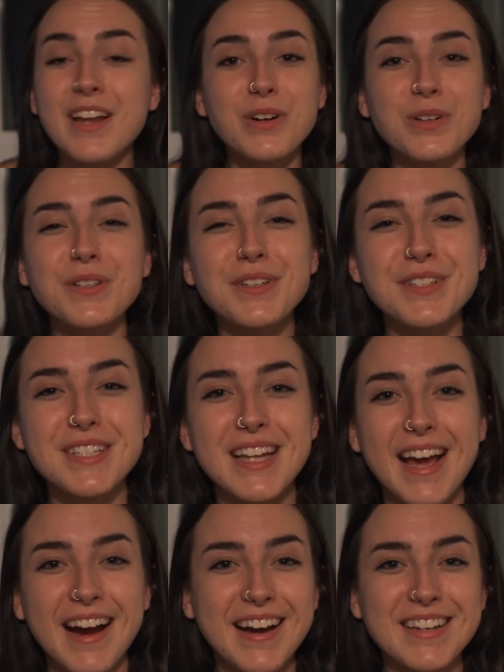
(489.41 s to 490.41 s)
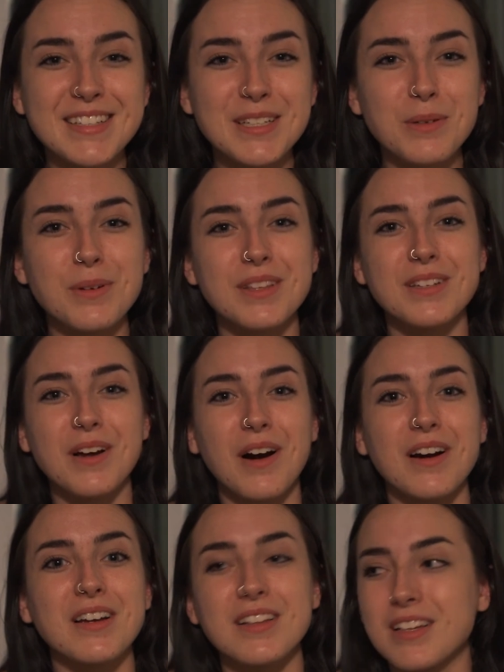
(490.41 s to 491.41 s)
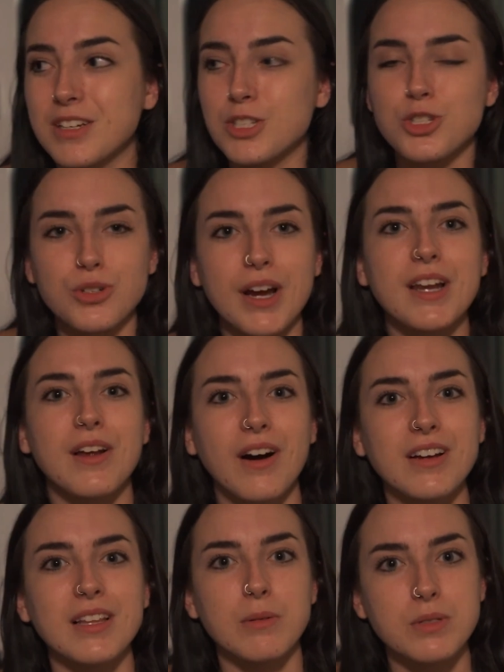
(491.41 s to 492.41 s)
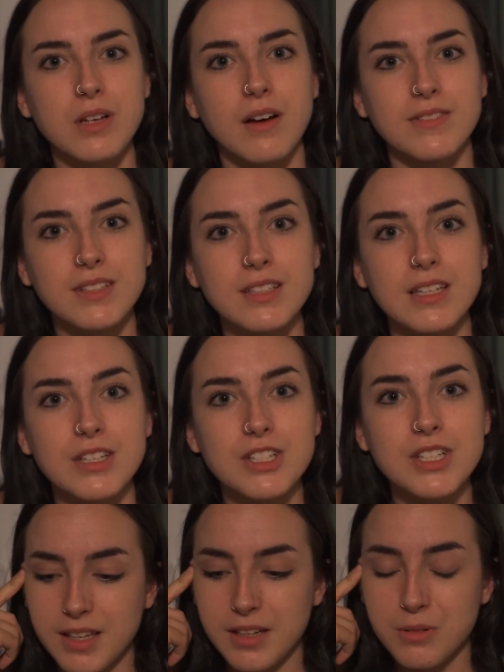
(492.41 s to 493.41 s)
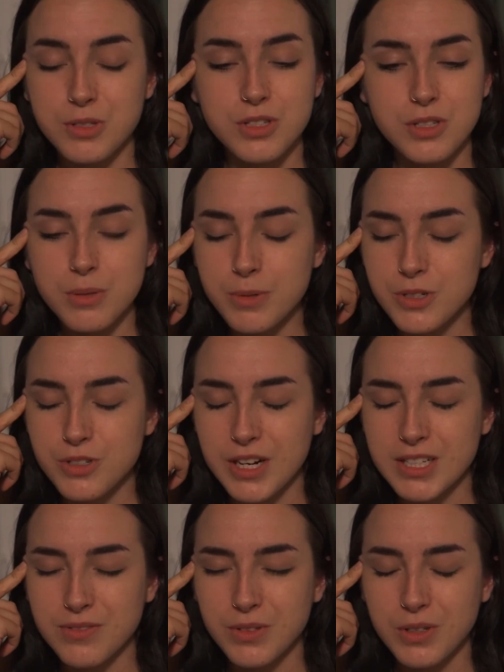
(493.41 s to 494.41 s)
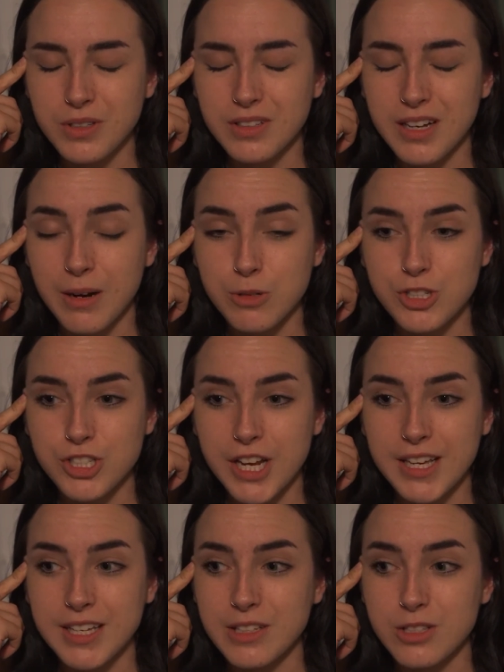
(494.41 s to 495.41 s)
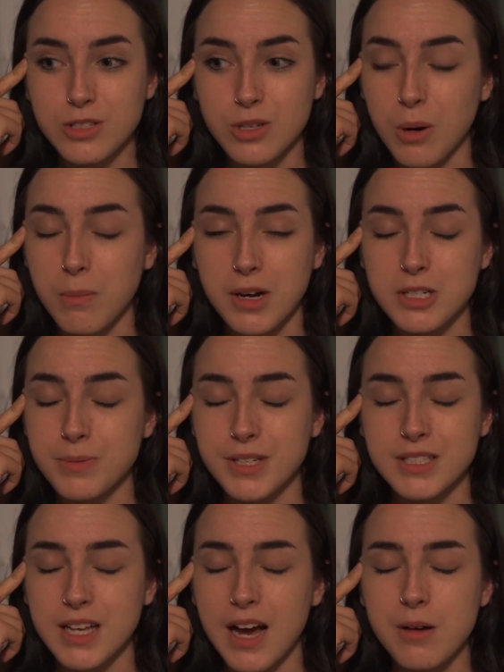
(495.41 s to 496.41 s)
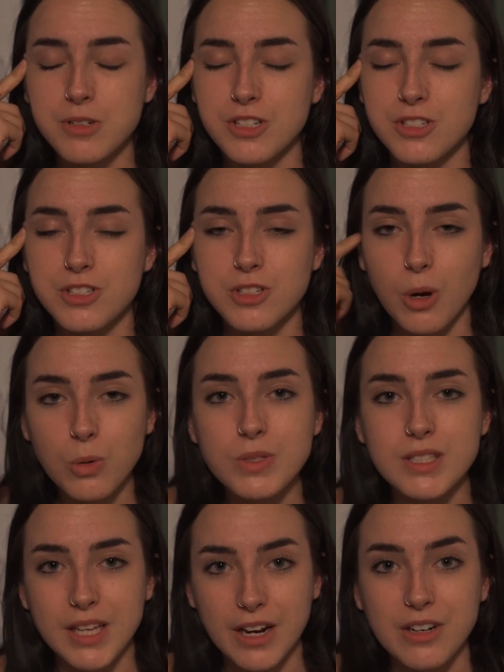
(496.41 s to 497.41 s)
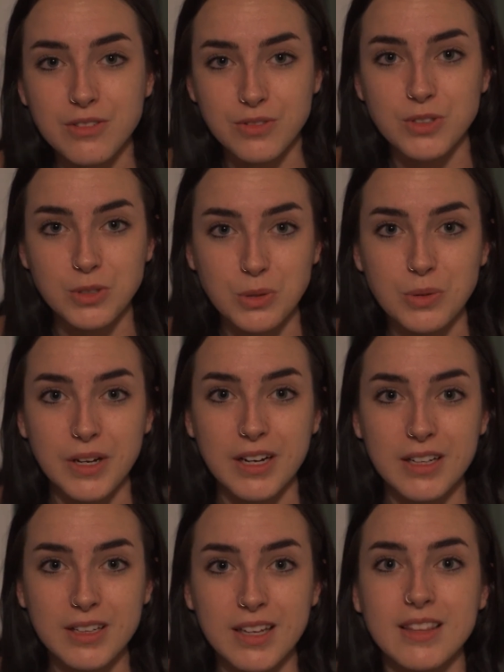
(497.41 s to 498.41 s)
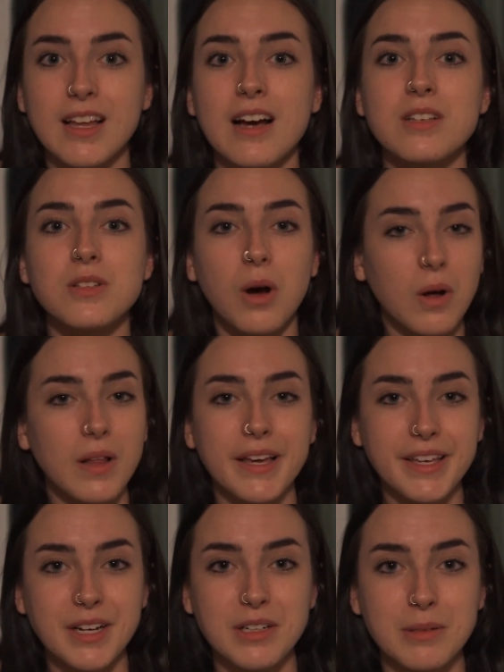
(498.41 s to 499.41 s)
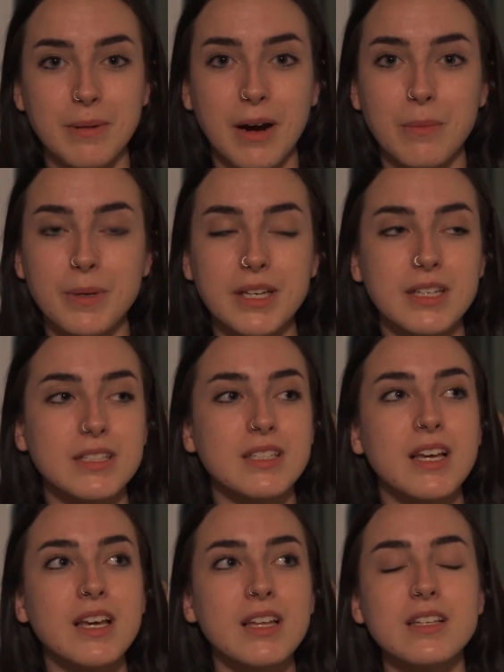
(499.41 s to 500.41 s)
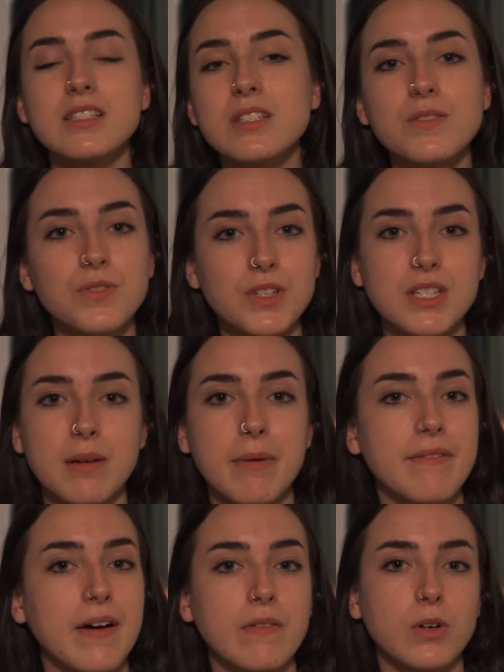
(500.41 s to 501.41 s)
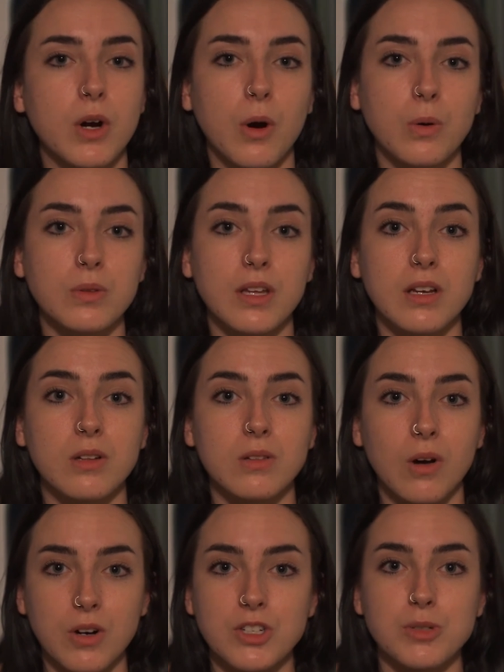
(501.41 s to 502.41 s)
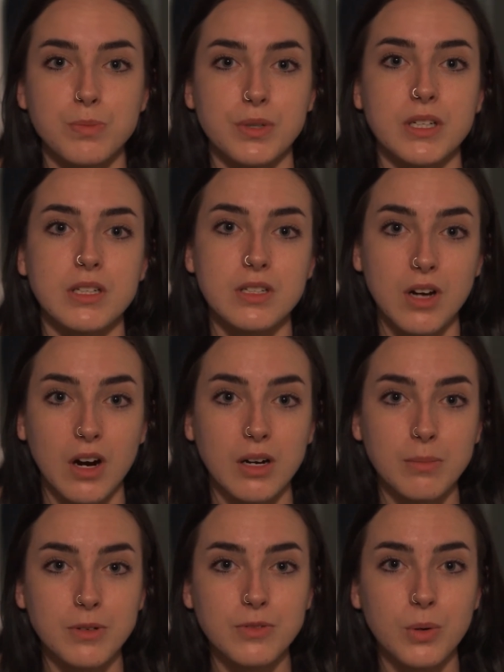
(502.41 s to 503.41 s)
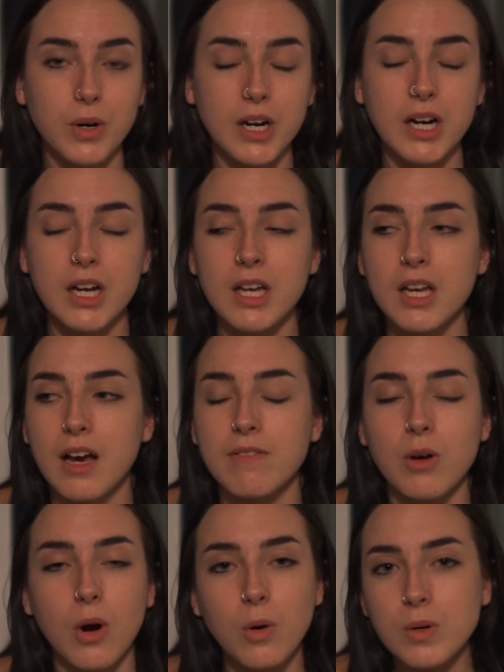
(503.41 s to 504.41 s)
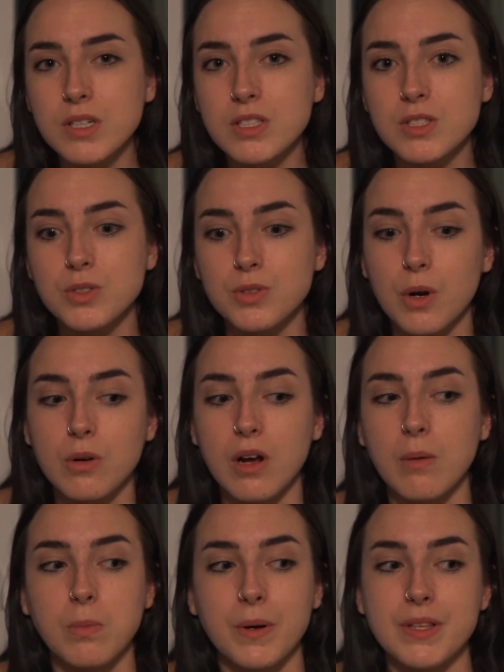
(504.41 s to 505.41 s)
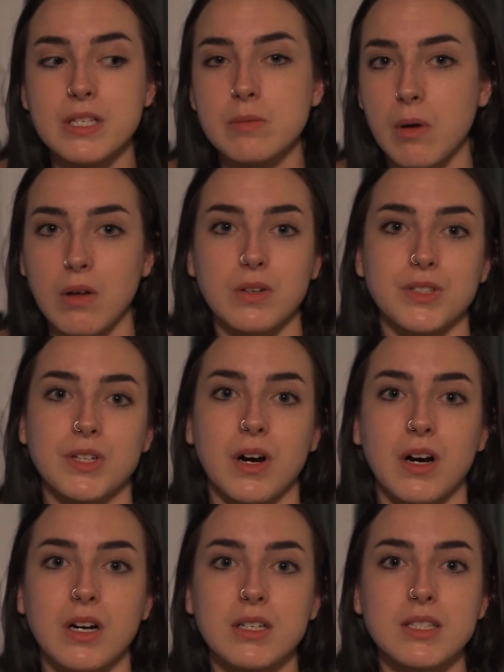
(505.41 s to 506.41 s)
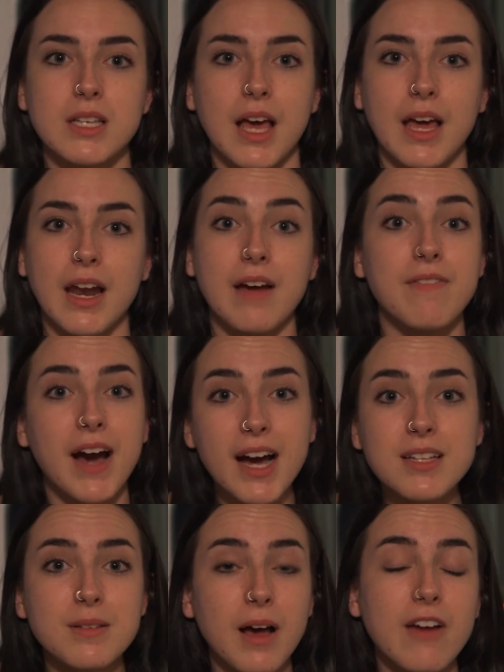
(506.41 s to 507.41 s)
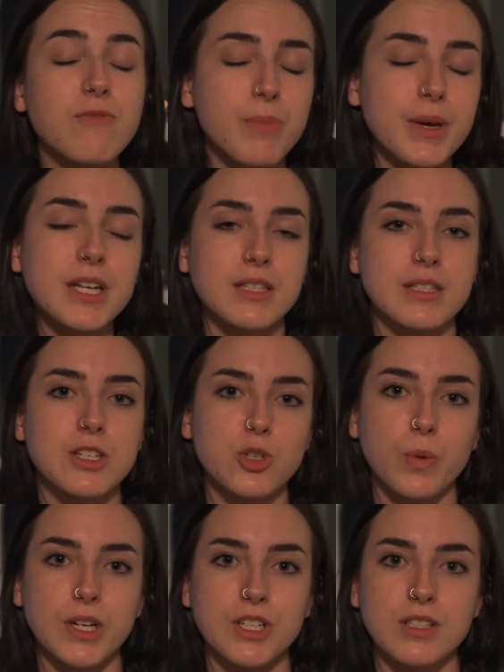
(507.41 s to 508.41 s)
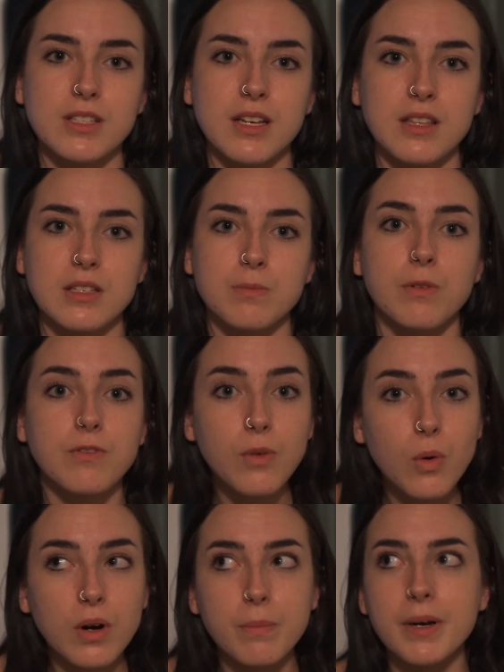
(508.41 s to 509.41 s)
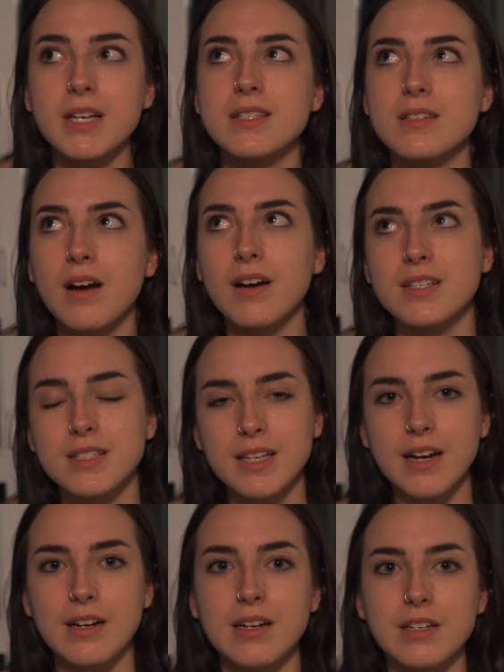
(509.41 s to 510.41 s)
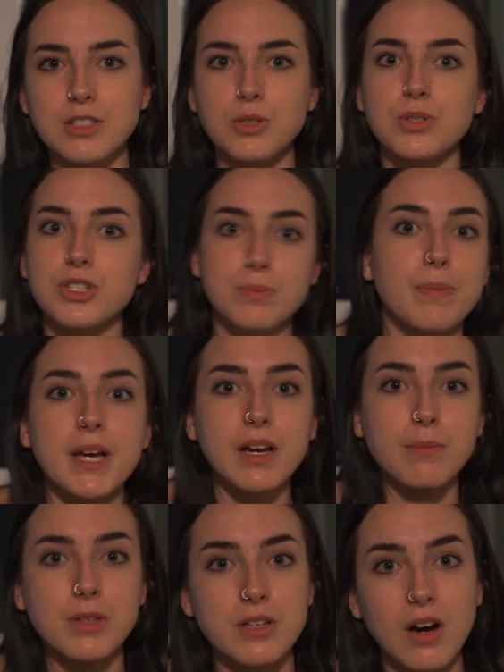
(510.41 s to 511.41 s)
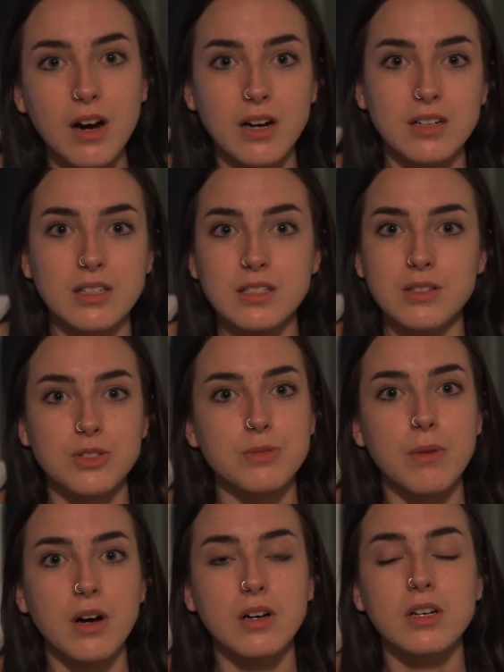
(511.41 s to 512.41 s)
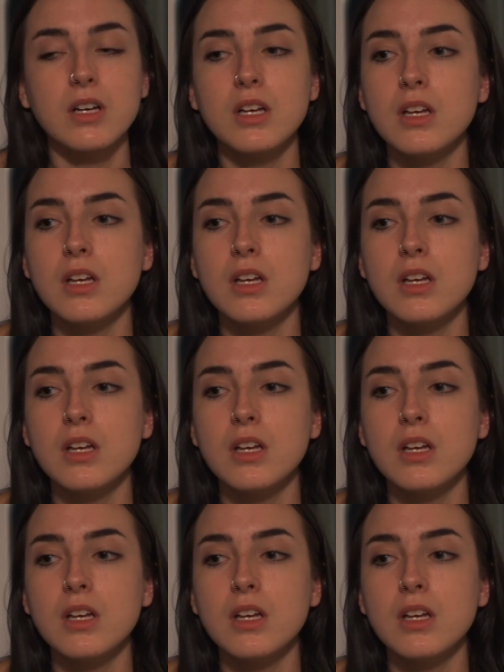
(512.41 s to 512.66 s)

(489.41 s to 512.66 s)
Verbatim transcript: And earlier today I had to deal with a dog, like a stray dog that was off the leash. It was super stressful. I was shaking so much because I was just so scared for Luna. Like that is all I cared about because this is the first time I've ever owned like a large breed dog before. I've always grown up with smaller dogs and I've had, I've been in situations like this before, but it's not as scary because you can just pick up the dog because they're small.